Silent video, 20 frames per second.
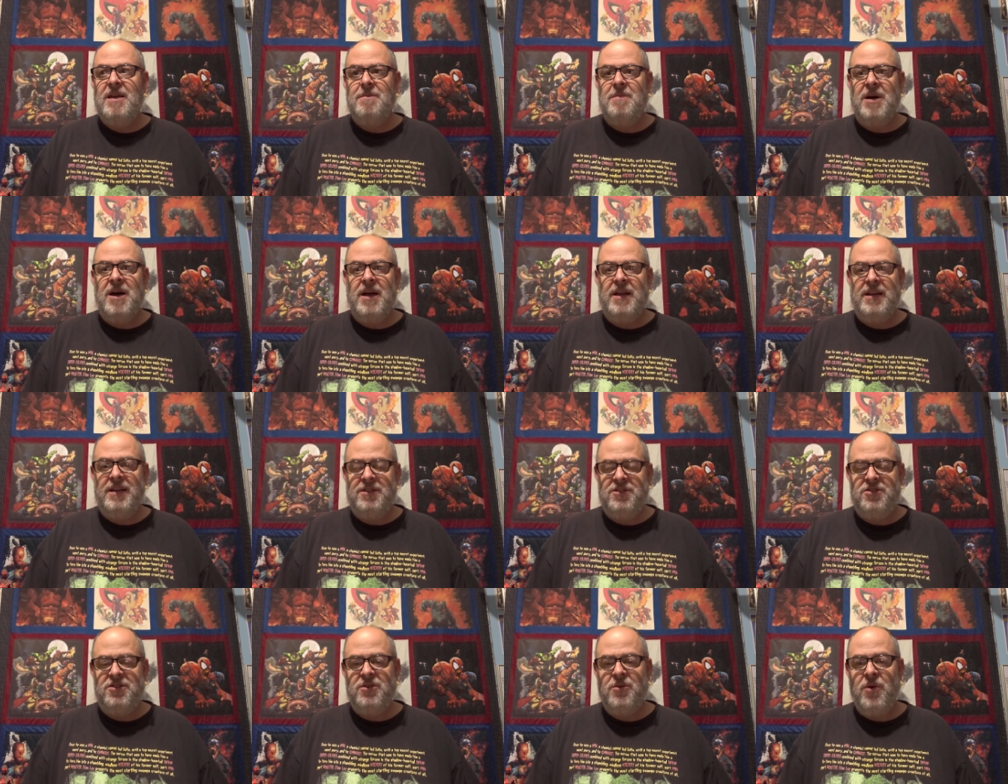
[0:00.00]
My
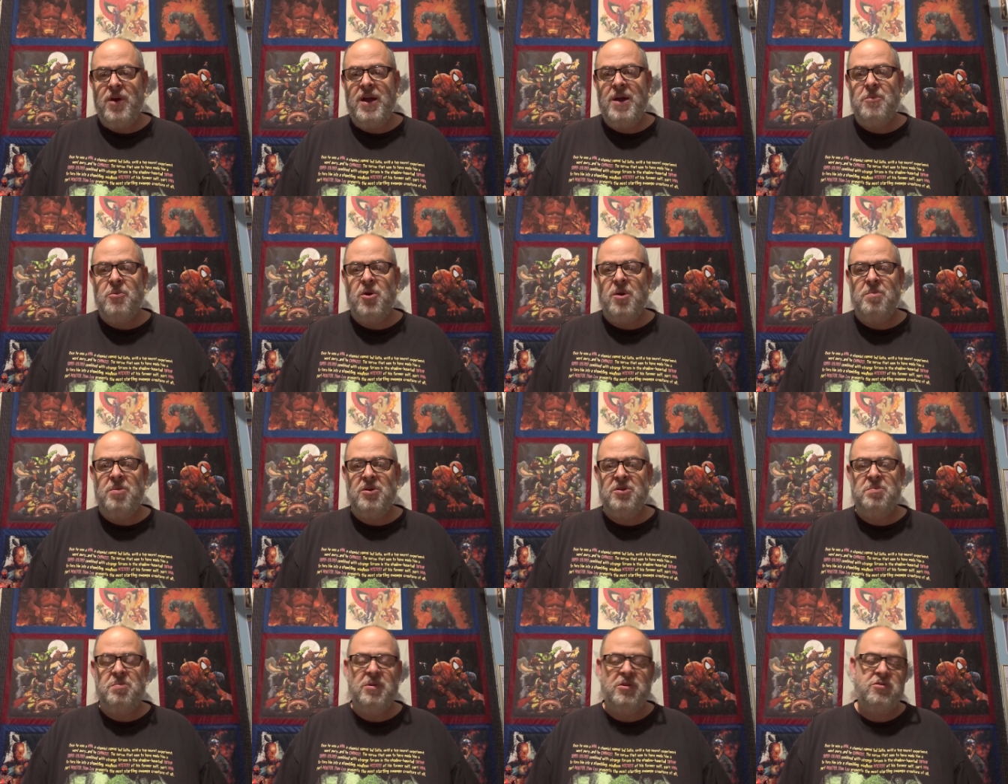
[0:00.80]
Instagram, where I
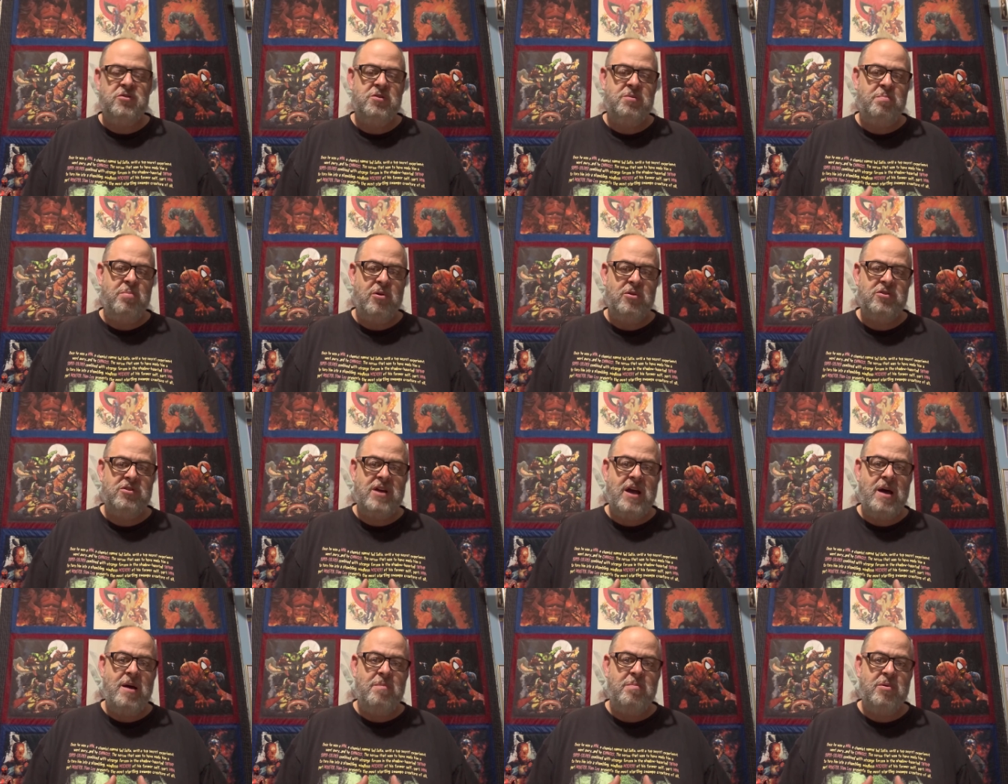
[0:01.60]
post pictures of books,
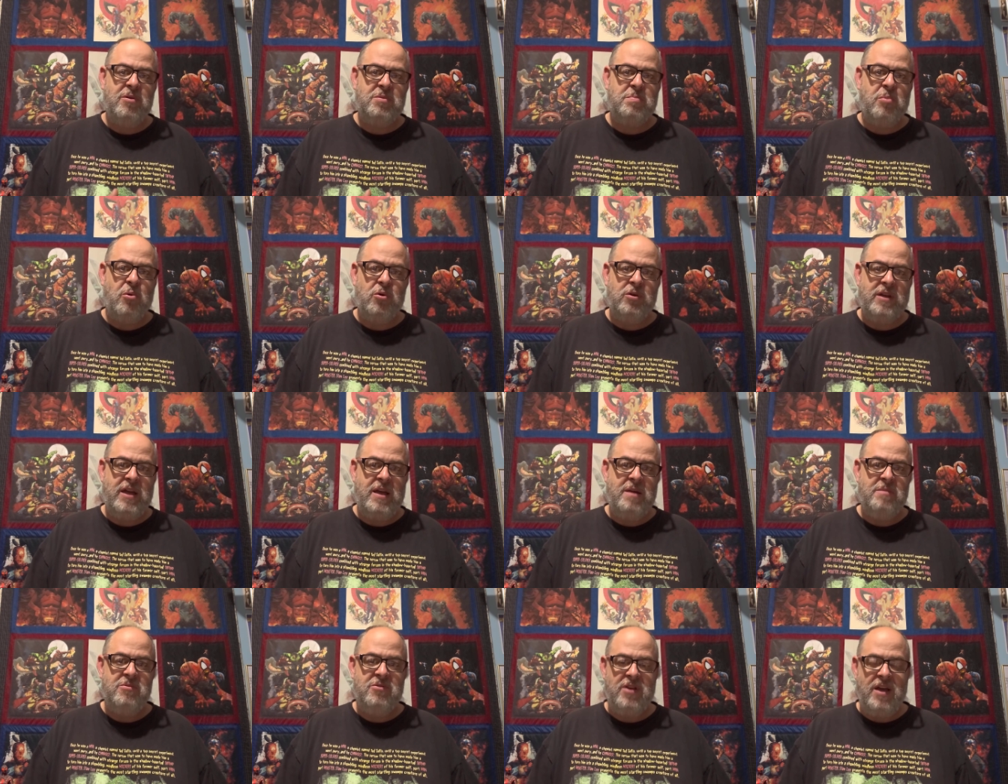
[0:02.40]
comic books, board
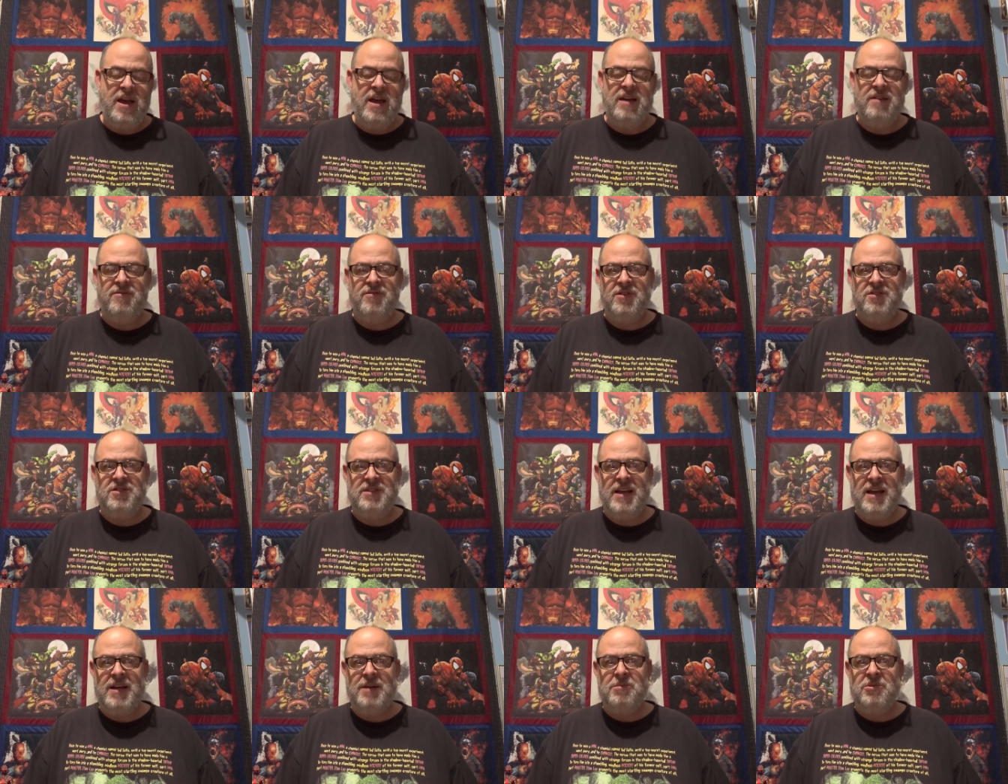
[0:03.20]
games, and
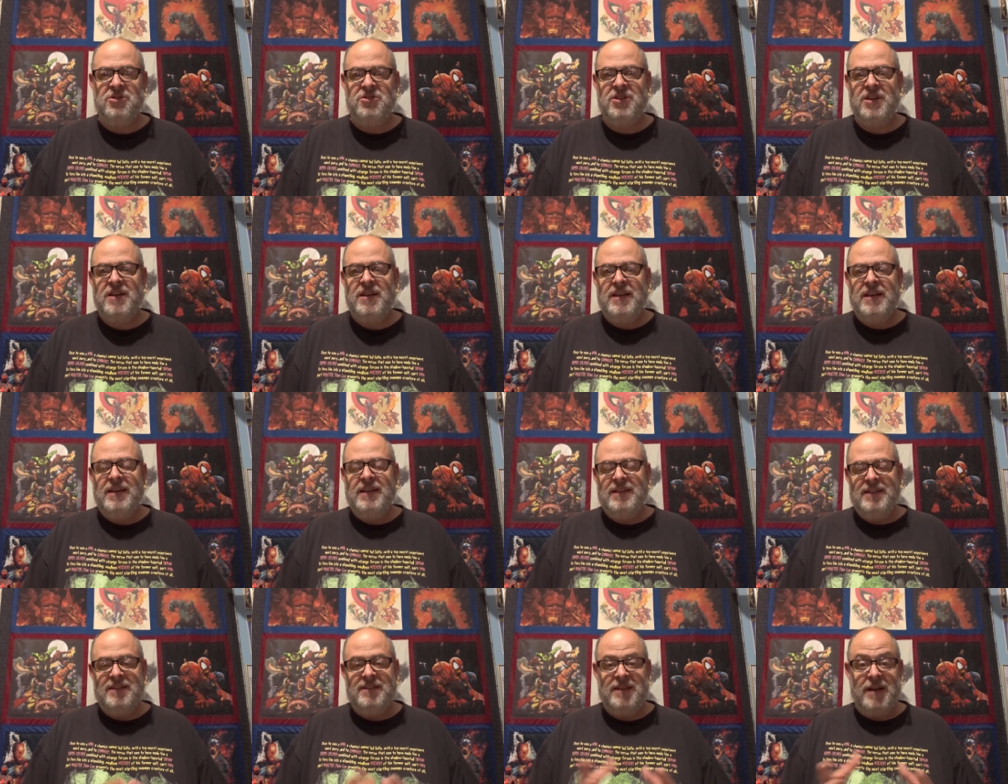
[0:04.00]
fuzzy animals,
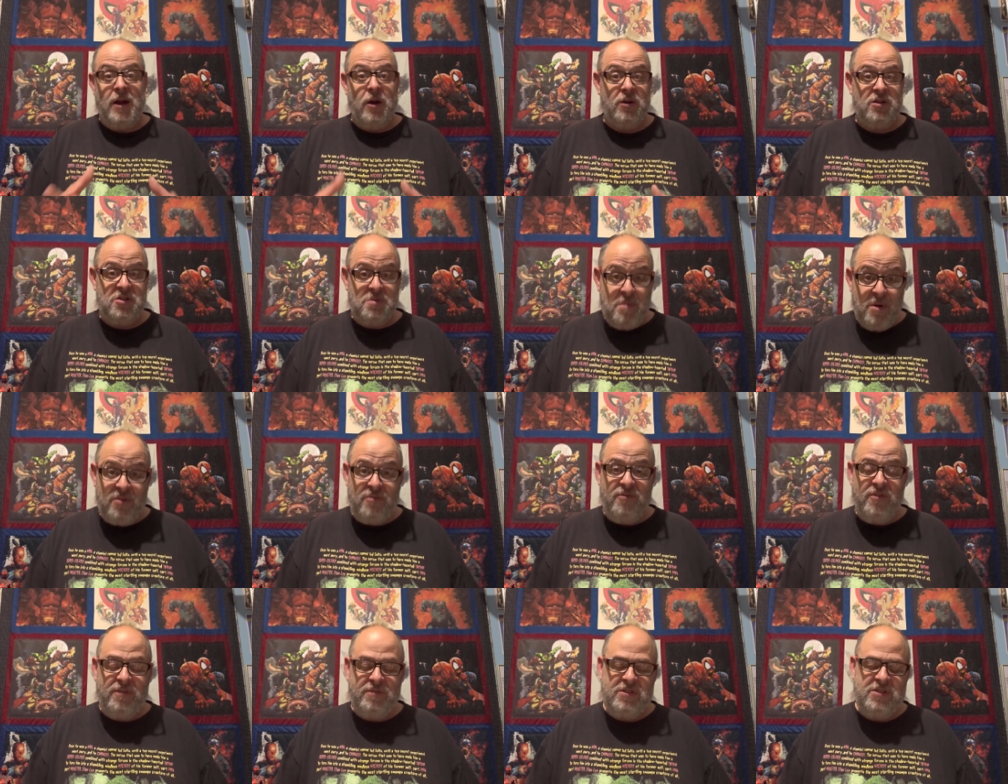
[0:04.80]
is Erik Smith
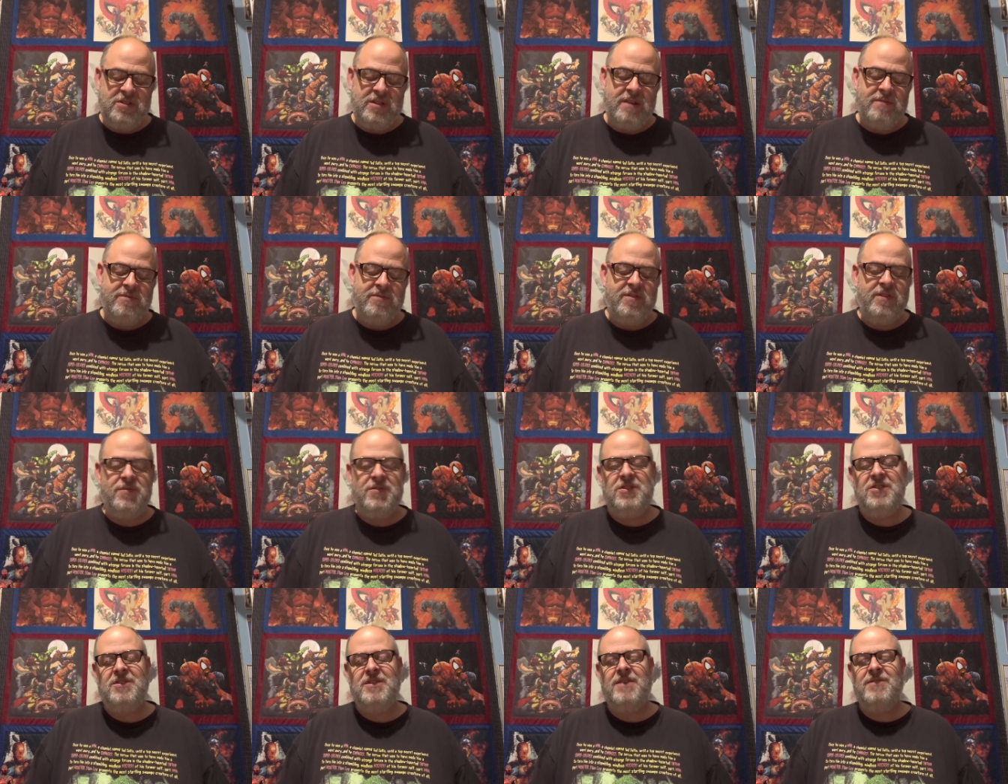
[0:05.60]

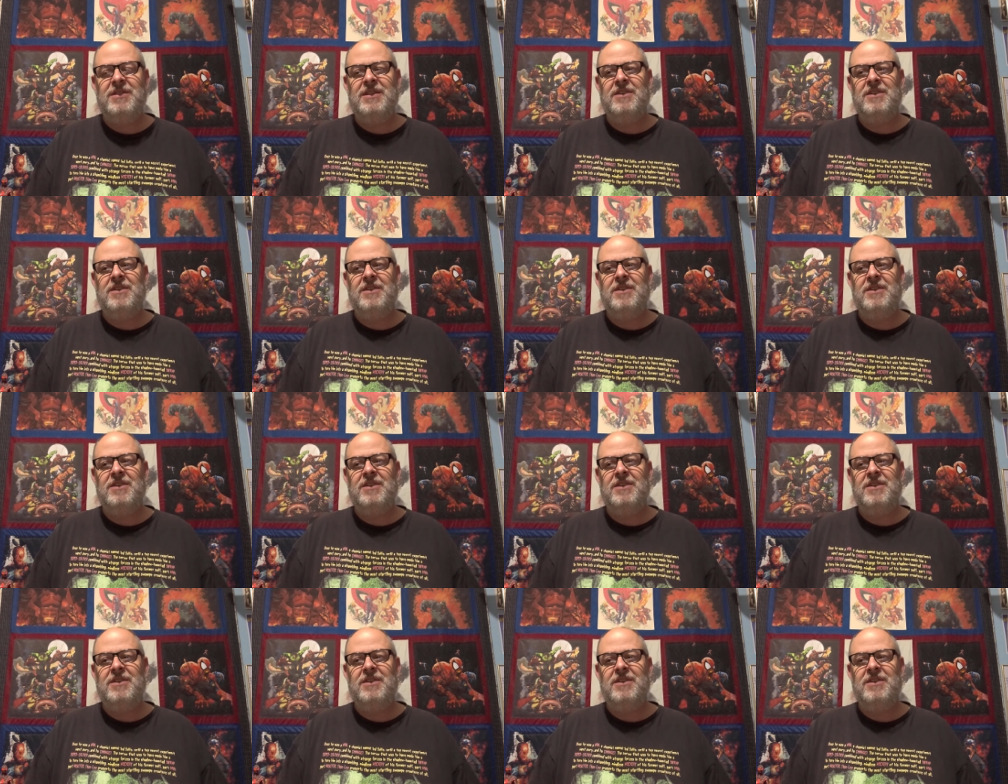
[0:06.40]
5757.